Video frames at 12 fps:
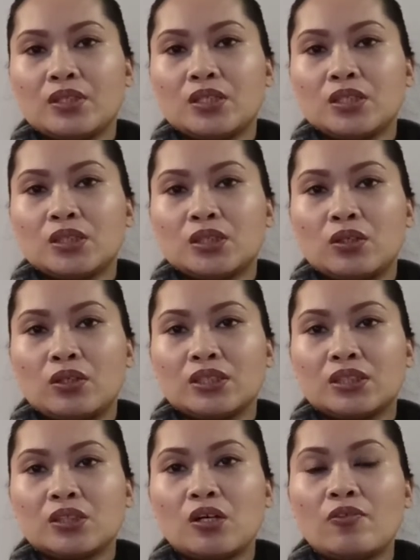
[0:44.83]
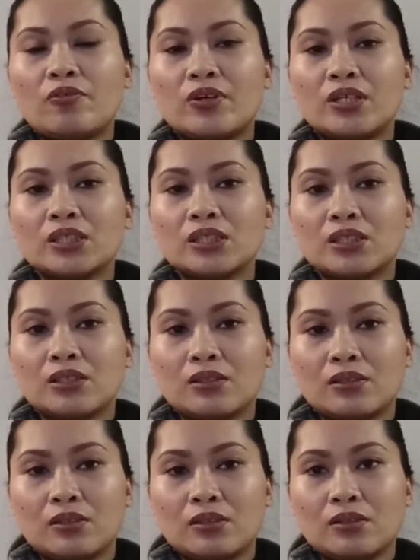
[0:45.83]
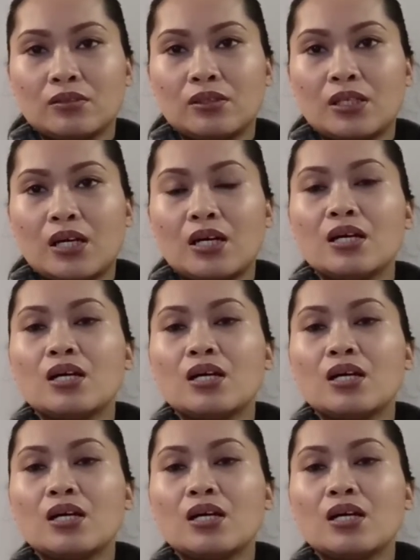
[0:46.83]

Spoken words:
So let's go first to the